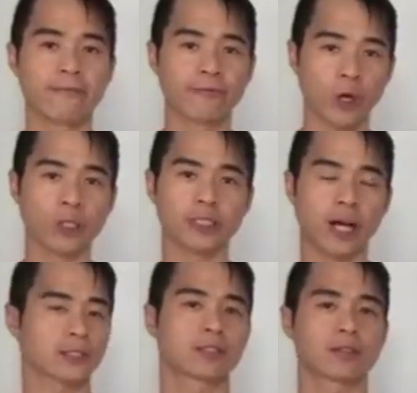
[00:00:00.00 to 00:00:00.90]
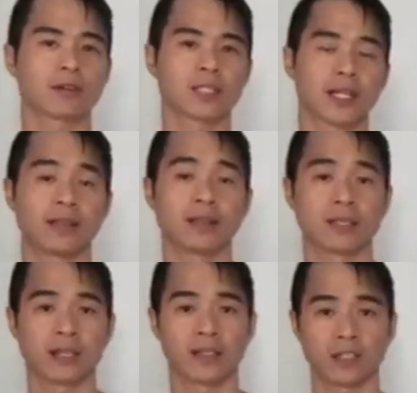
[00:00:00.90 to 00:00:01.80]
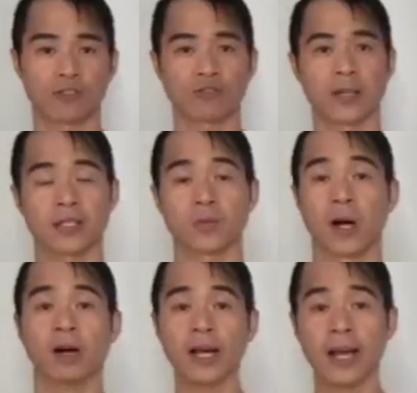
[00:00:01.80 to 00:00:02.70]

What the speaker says: first got started in this industry as well.